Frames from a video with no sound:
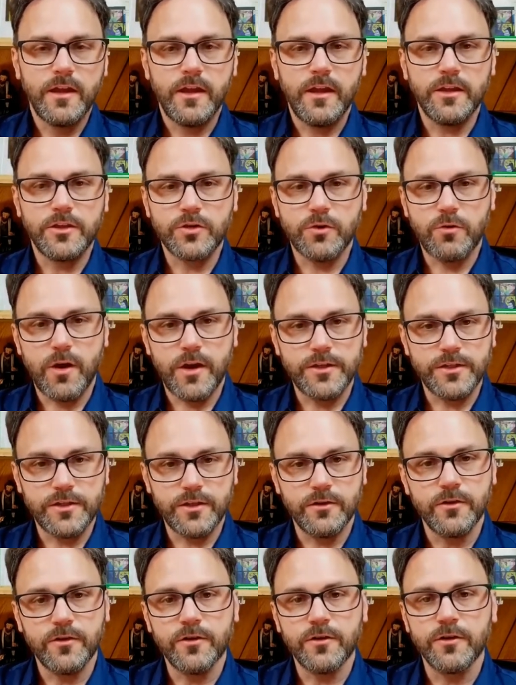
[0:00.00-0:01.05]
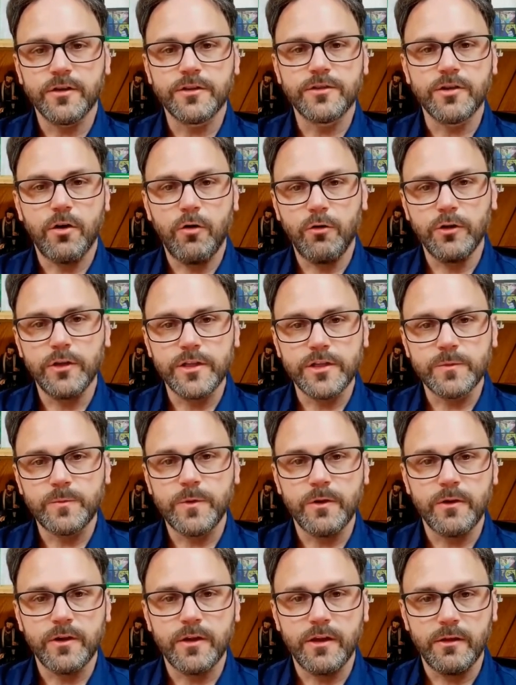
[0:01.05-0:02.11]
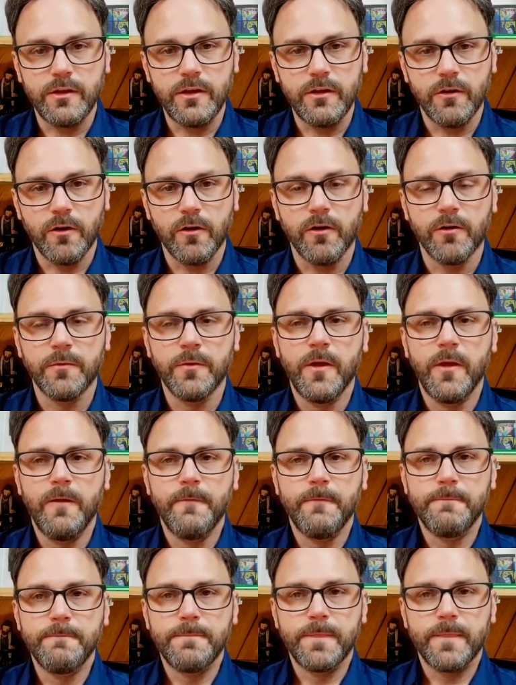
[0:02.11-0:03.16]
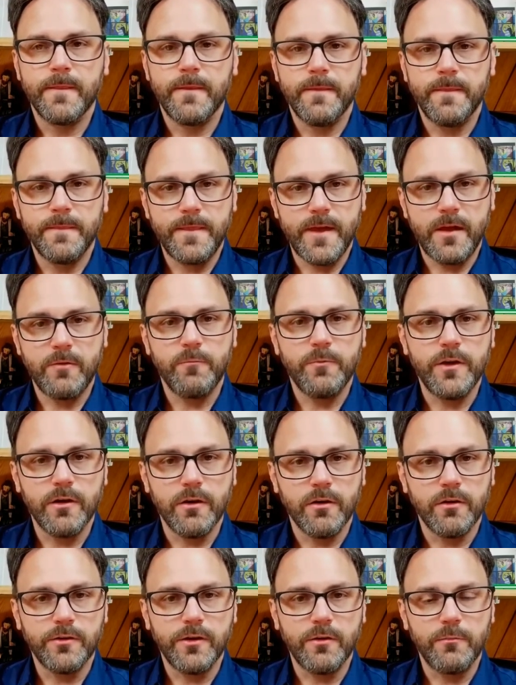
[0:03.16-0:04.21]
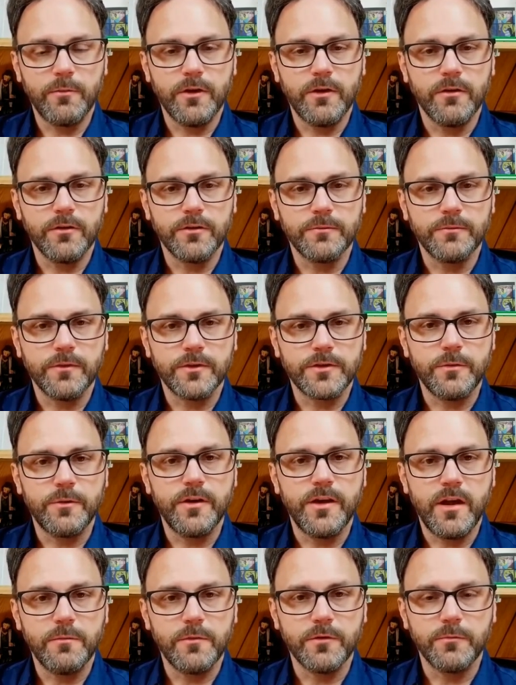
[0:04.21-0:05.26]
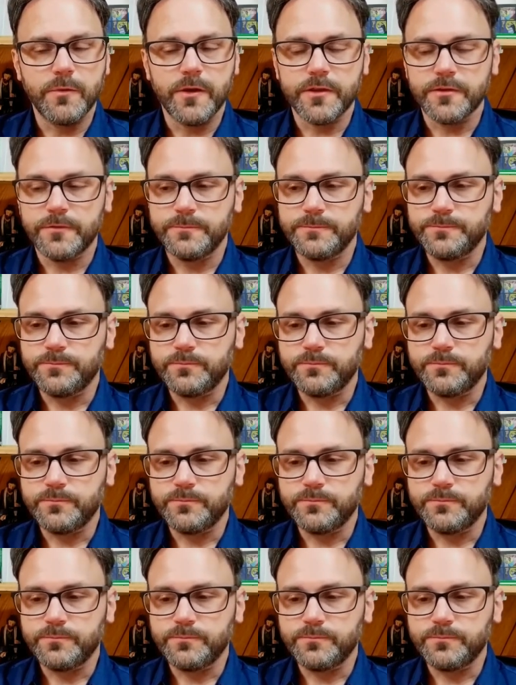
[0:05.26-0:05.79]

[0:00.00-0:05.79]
It's Christ in her. It's the Holy Spirit in her that we are so enamored with.